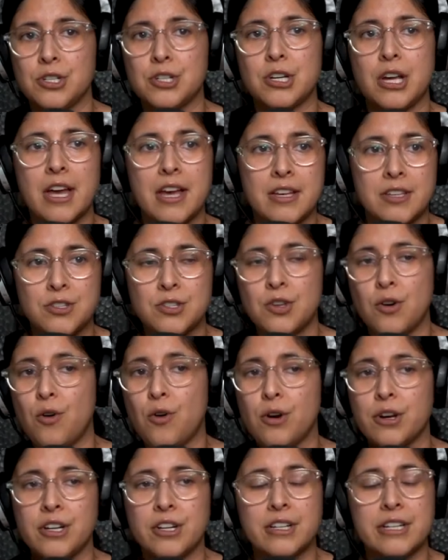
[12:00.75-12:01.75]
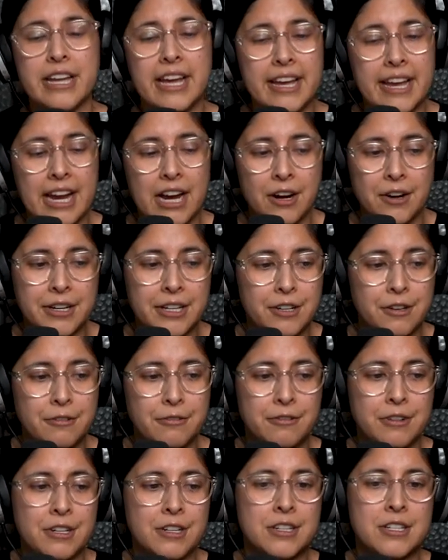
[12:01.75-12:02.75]
chest or your neck area
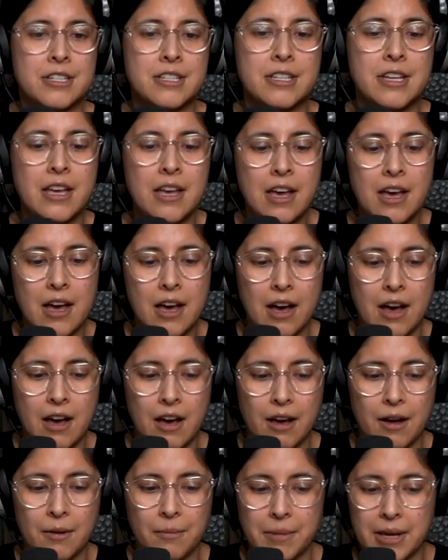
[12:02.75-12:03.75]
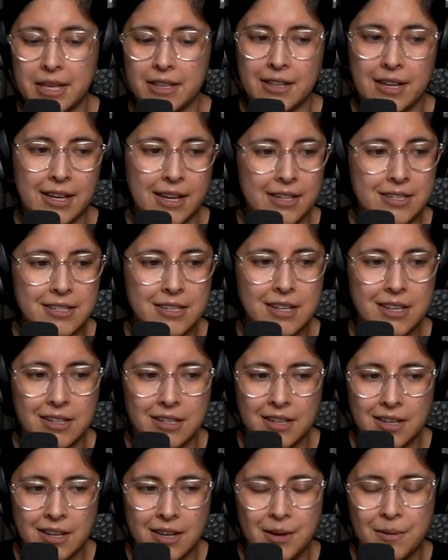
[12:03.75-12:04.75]
first. Um, and like I
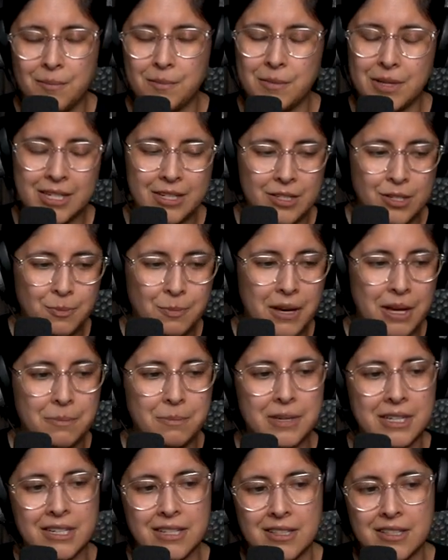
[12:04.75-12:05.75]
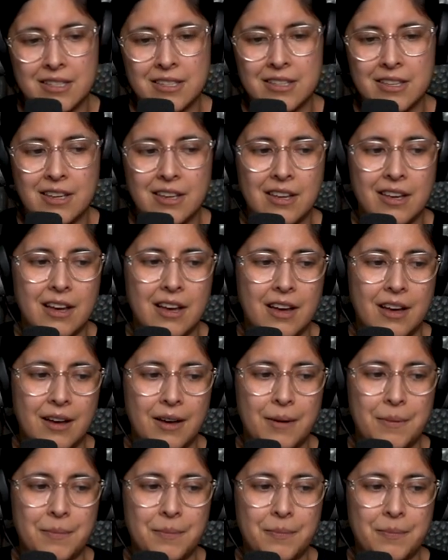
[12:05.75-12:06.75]
said, minutes by minutes.
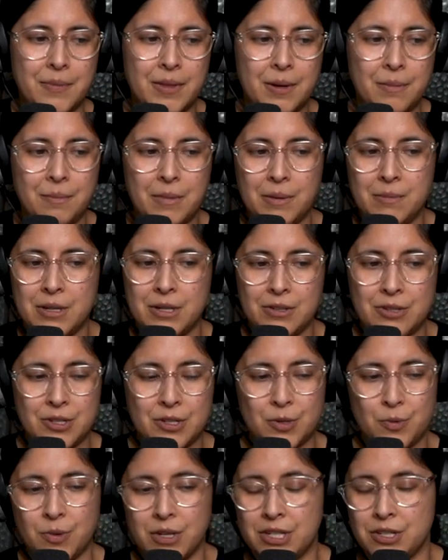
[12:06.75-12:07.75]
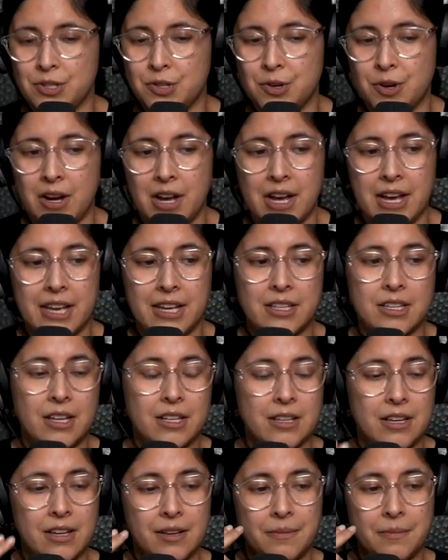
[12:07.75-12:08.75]
Um, maybe you just want to try
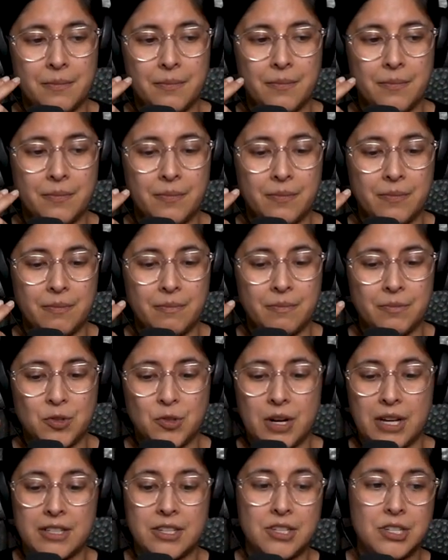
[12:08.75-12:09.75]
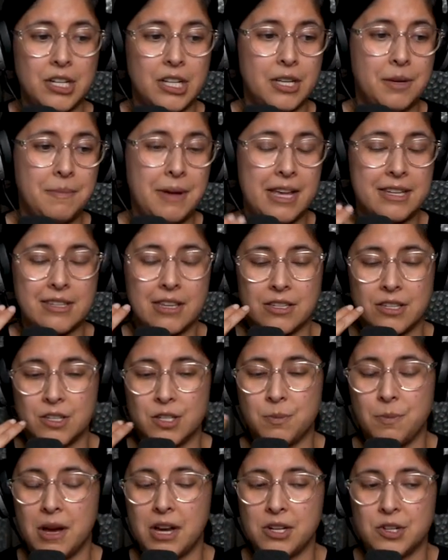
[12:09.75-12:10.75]
um, try the jelly mask as a
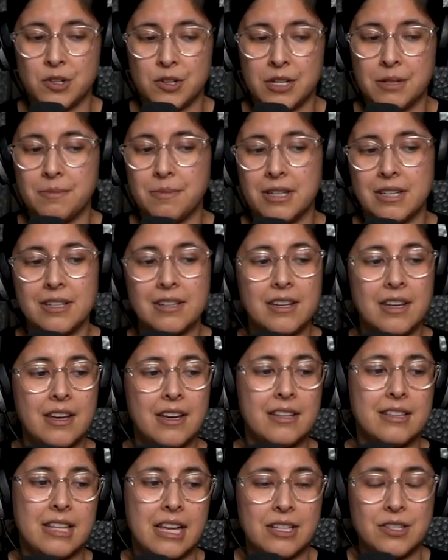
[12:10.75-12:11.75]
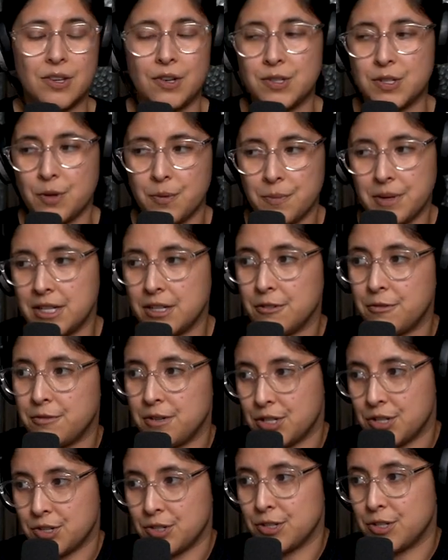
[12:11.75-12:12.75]
spot treatment. That's also
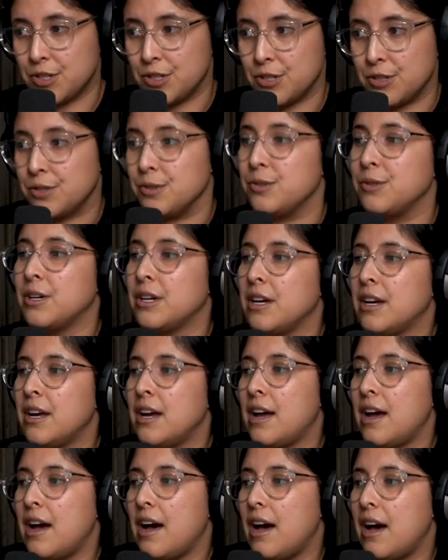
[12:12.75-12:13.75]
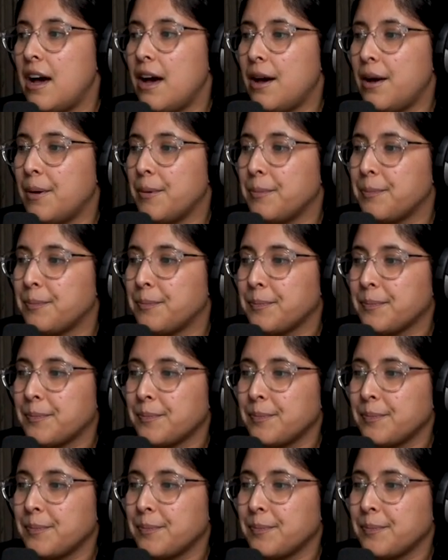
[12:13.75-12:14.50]
beneficial too. Um,